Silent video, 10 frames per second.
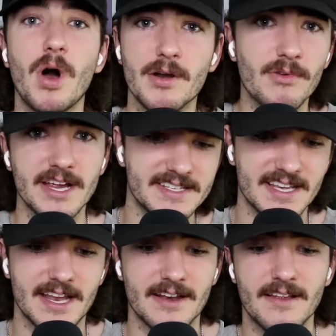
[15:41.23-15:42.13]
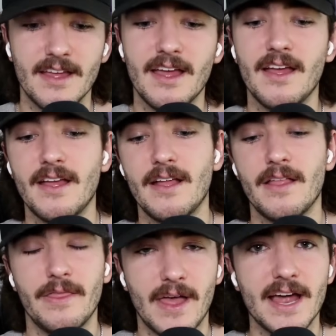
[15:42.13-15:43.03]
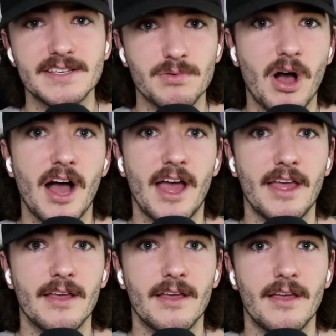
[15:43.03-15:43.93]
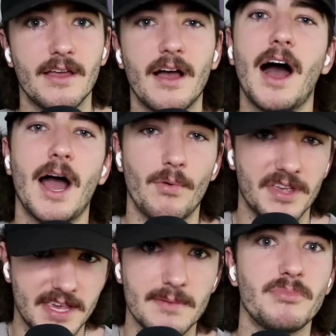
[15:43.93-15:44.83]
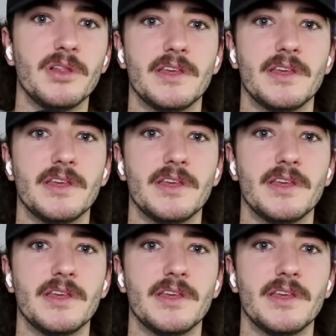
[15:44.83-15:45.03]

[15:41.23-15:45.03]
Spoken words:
one reason, that is why I will keep